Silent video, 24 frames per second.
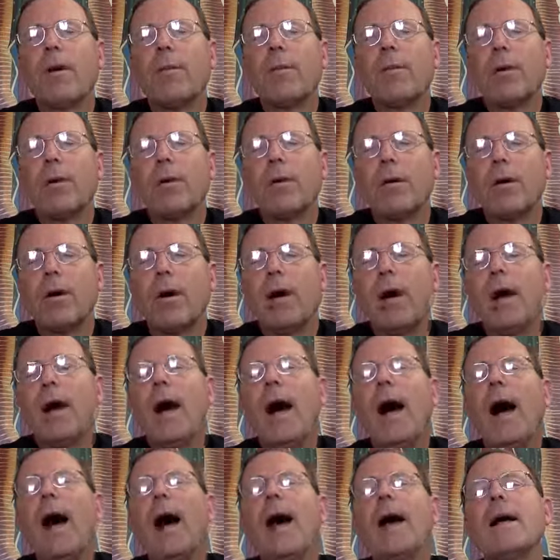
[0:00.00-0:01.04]
from her
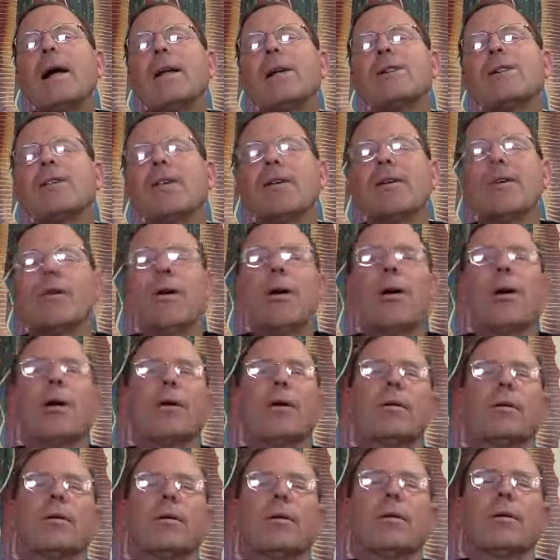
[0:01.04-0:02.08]
eyes and her
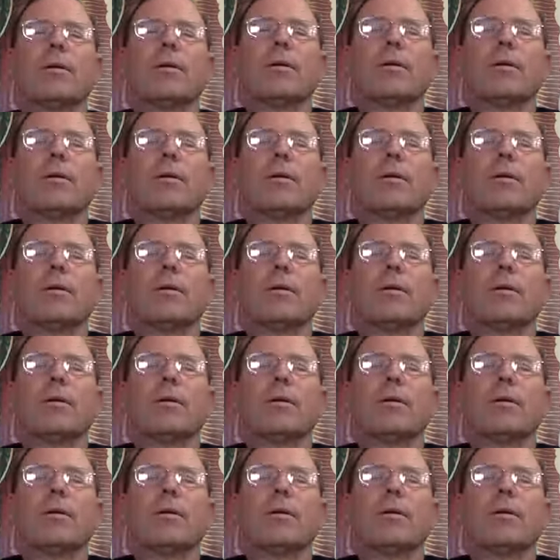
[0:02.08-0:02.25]
heart.